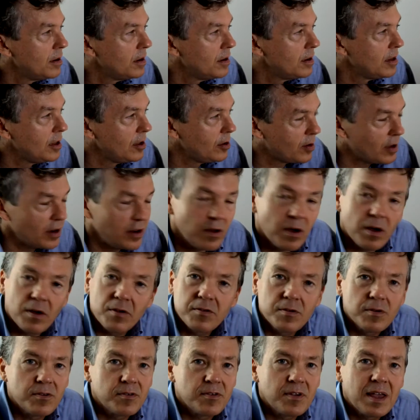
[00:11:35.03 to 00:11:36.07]
You can
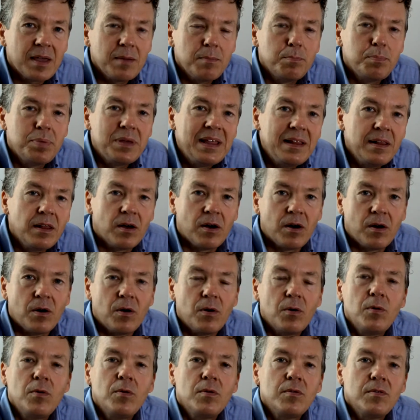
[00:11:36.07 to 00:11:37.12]
also say
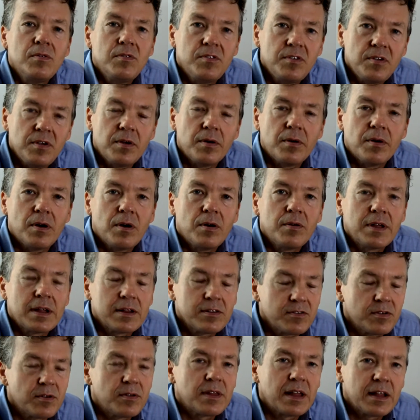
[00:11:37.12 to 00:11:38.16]
below 0.
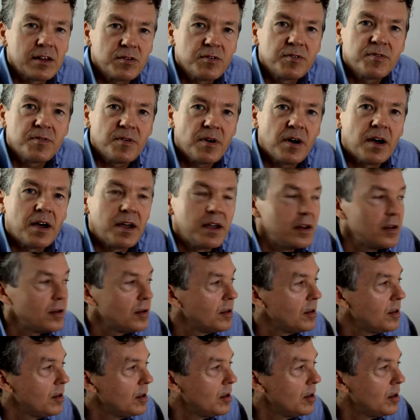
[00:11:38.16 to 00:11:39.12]
That's fine.